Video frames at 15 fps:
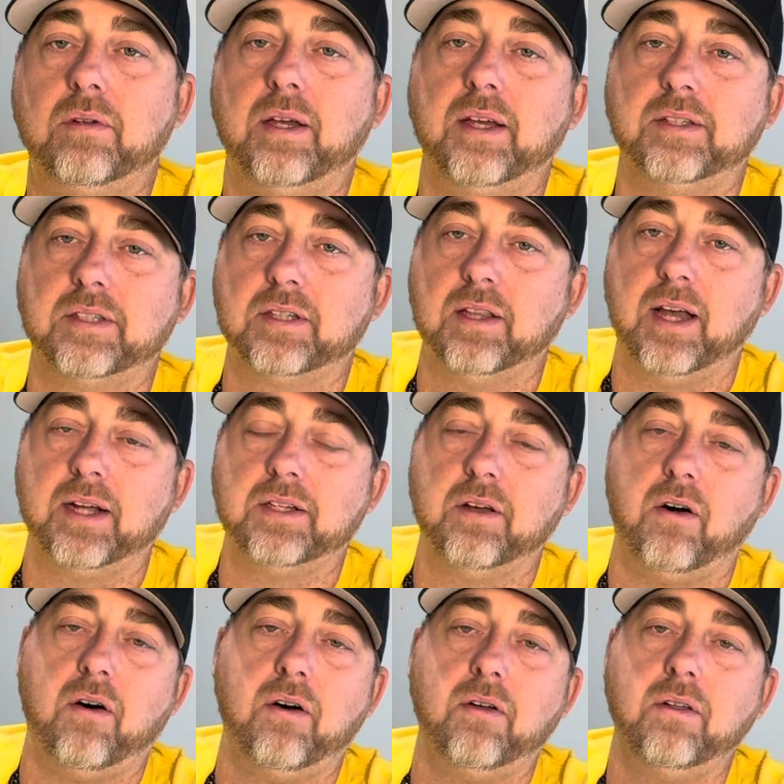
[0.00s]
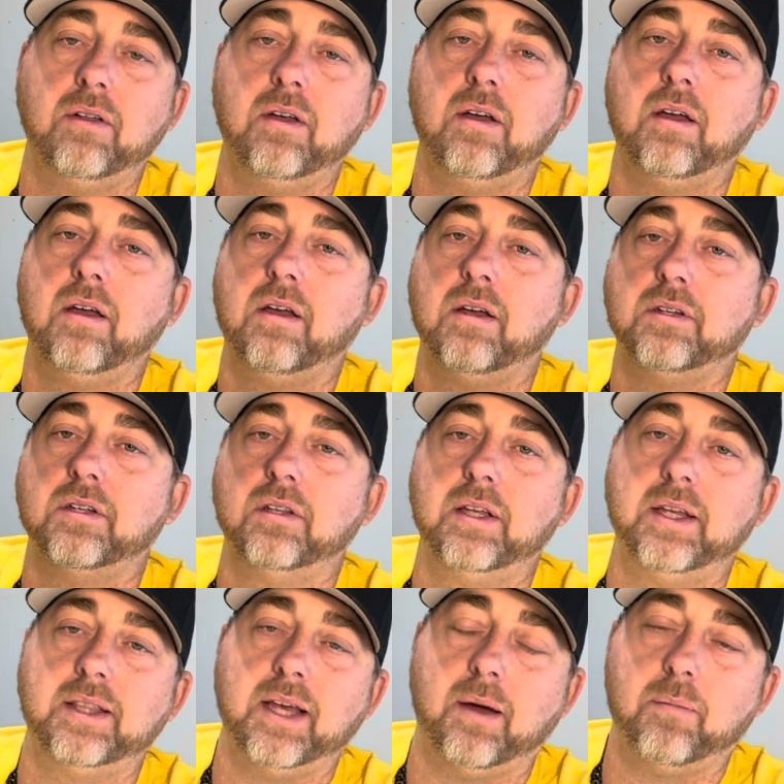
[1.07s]
hit select all,
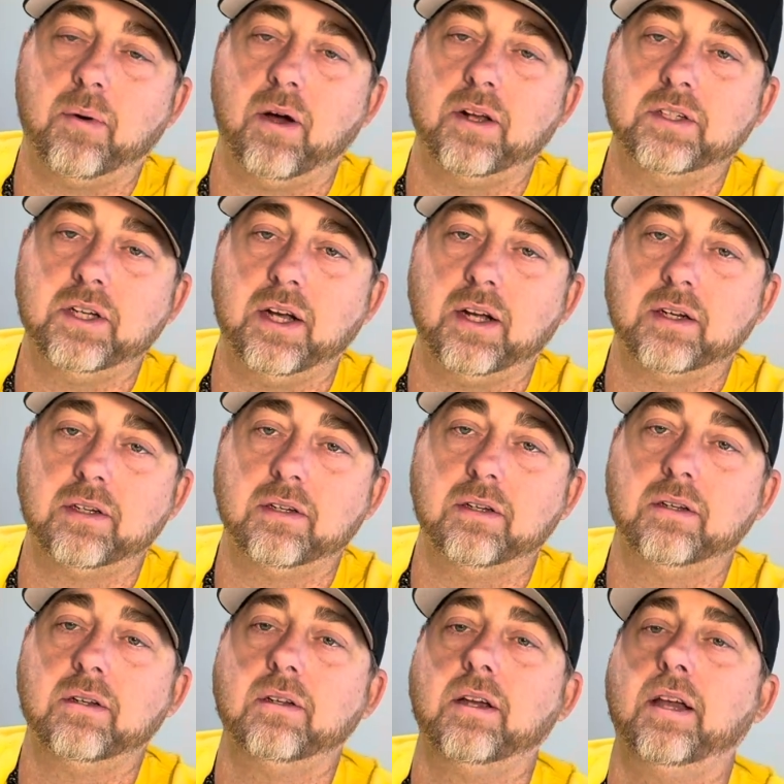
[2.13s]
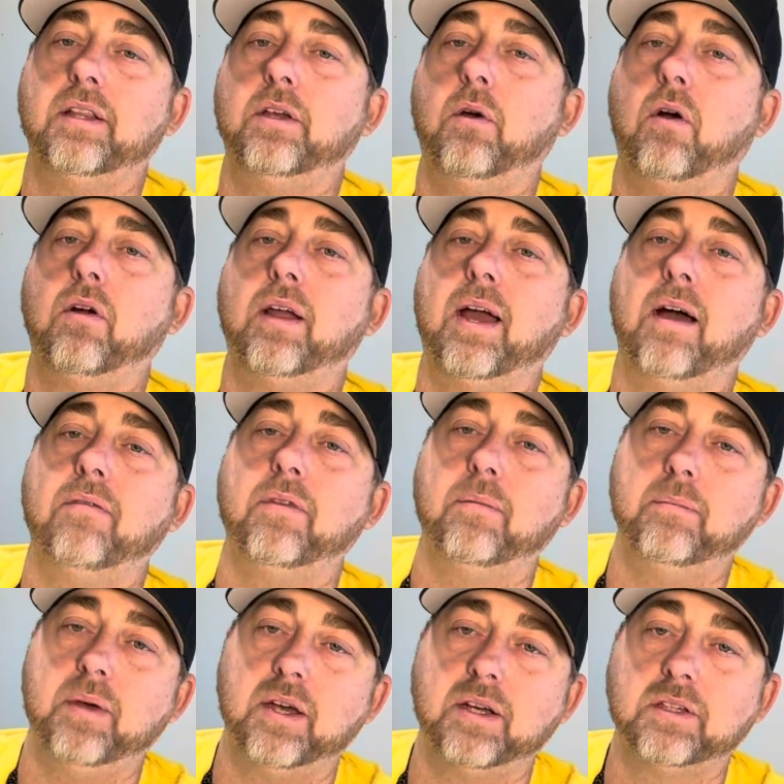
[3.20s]
delete that project, and you already have the
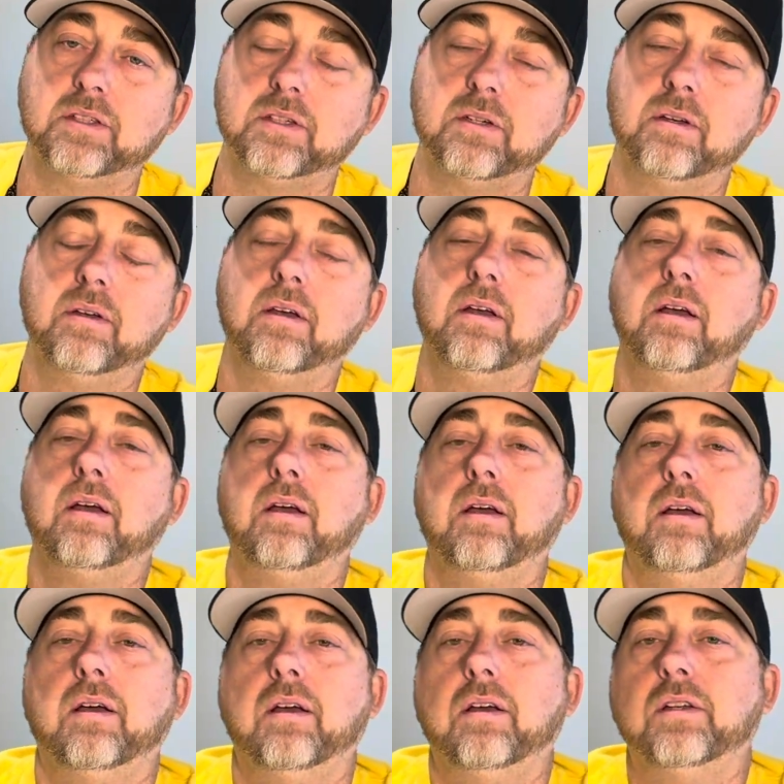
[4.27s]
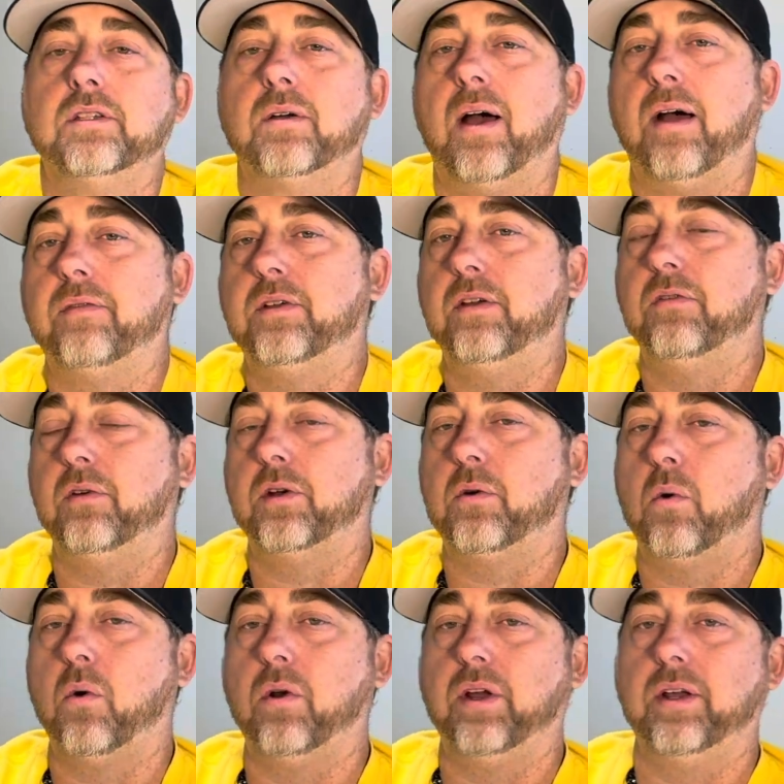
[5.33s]
mix. So after you've
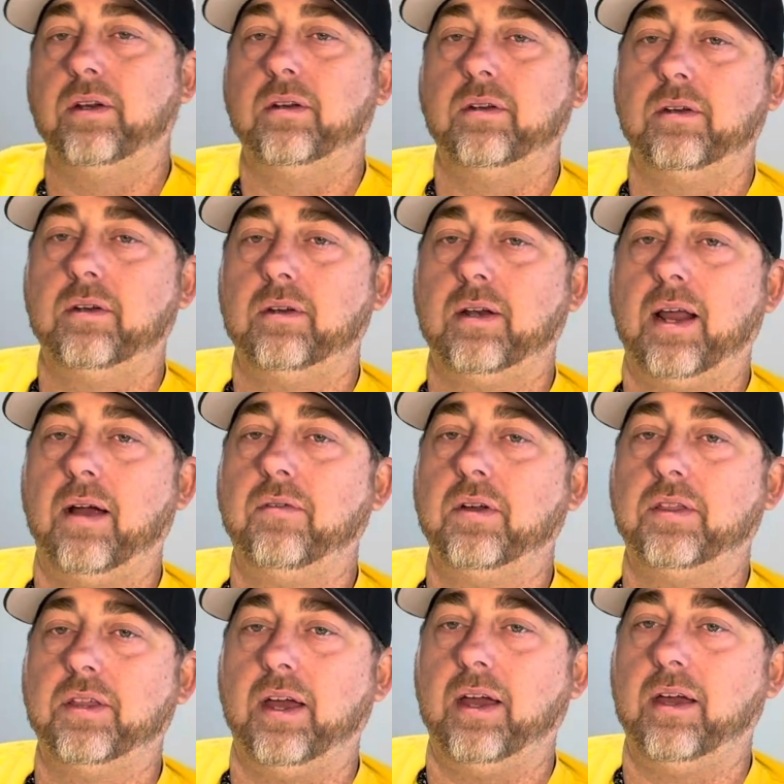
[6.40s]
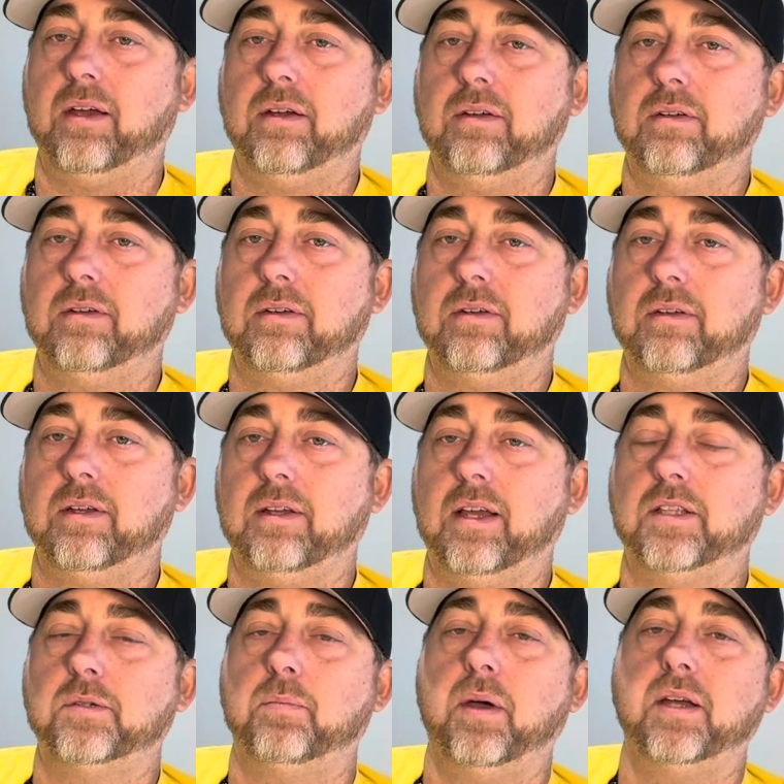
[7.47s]
recorded everything,
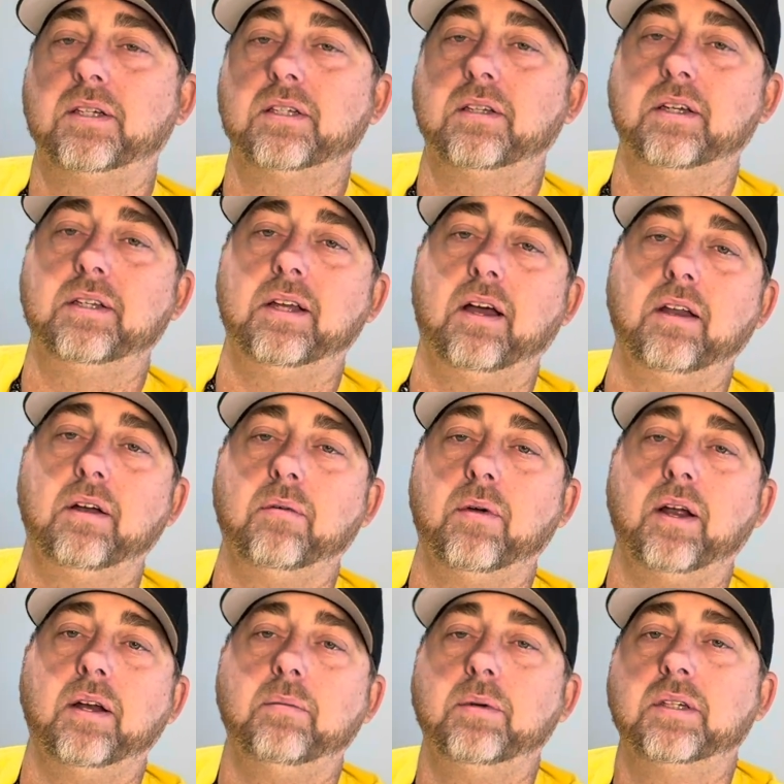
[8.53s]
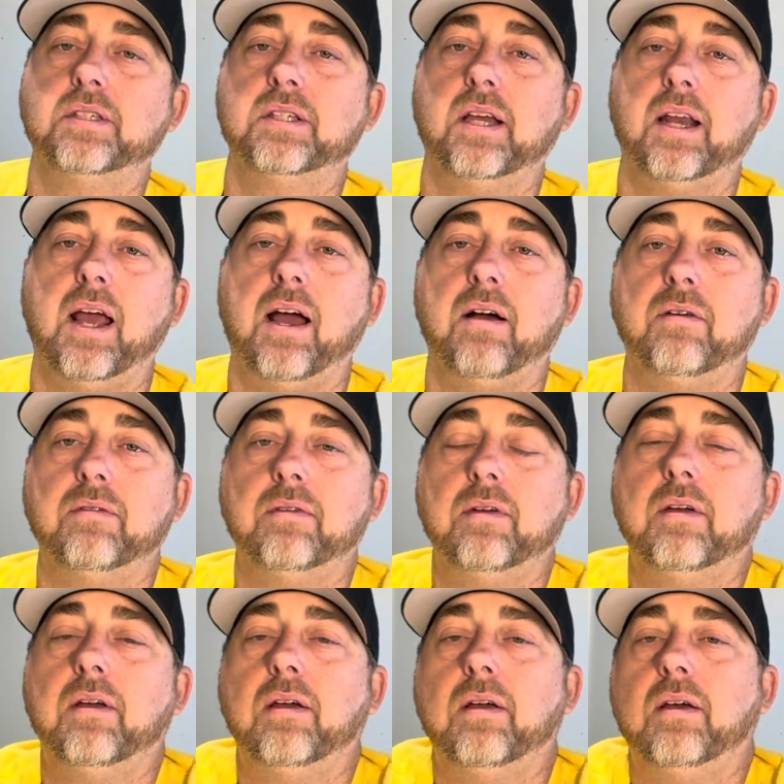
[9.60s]
it's basically done and ready to be sent out.
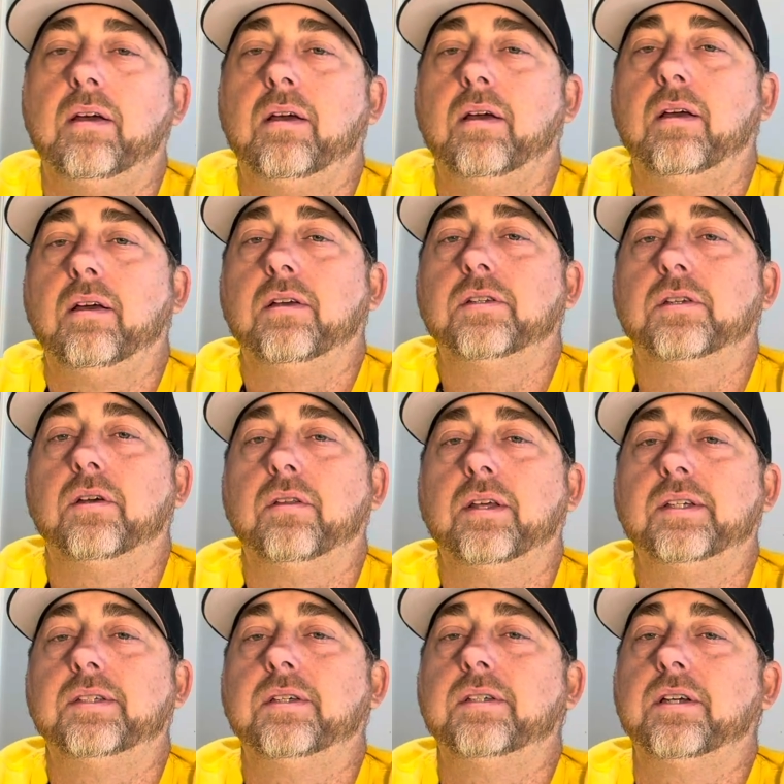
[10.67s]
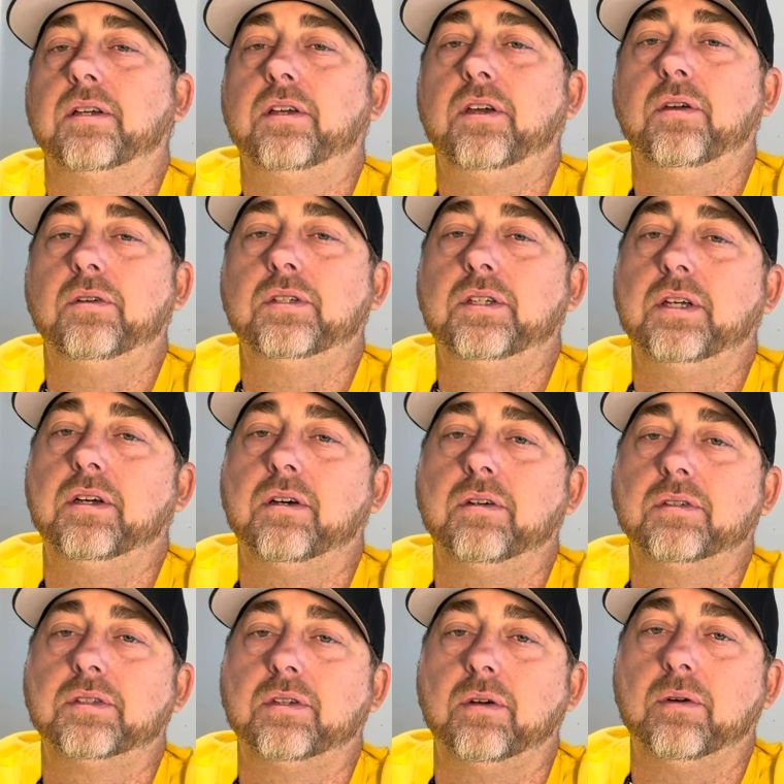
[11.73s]
So this is a huge deal.
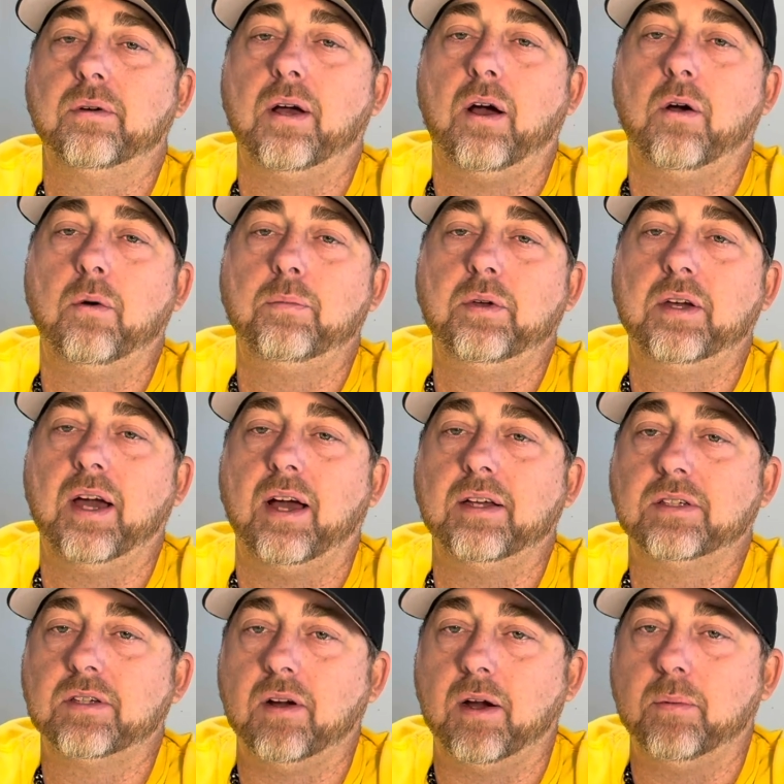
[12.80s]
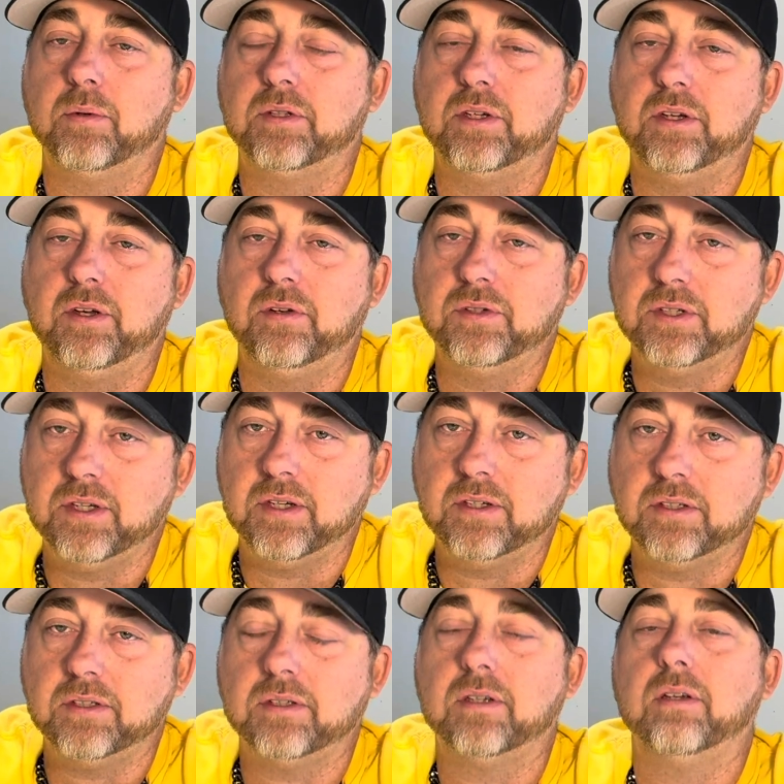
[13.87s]
So I hope you guys are able to use
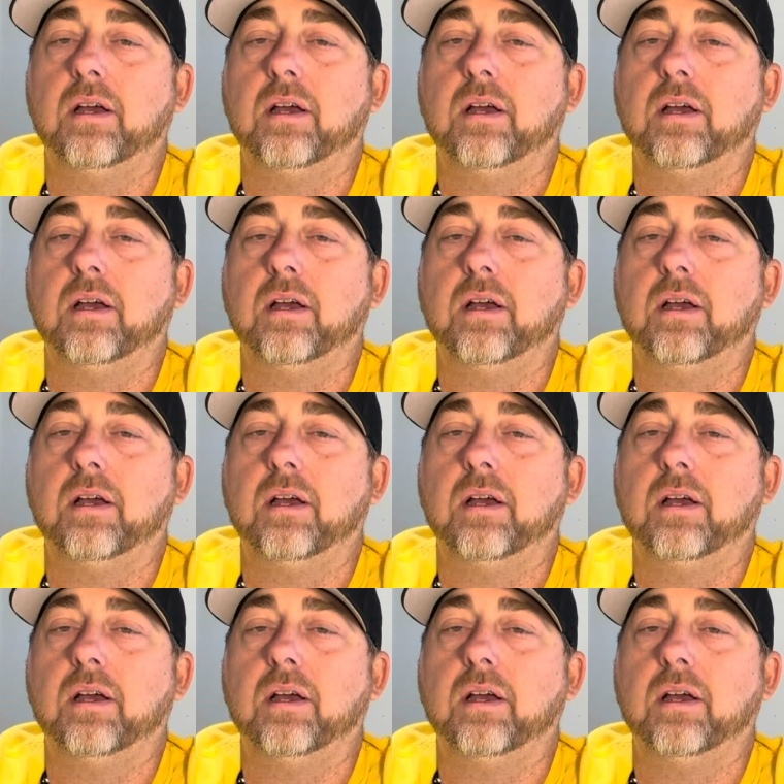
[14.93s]
this.